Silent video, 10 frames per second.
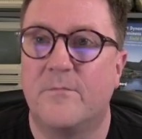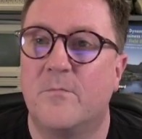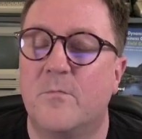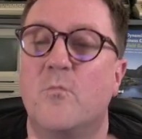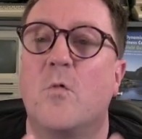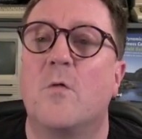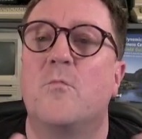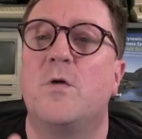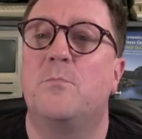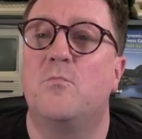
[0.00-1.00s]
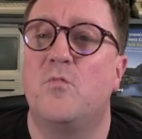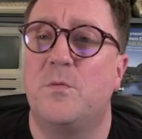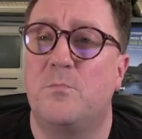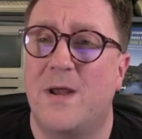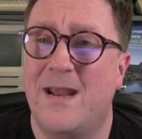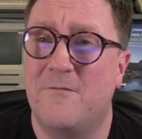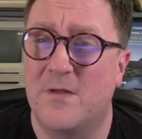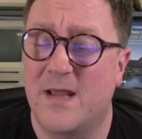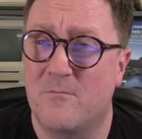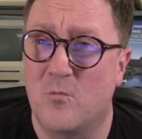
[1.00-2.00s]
what we pay for that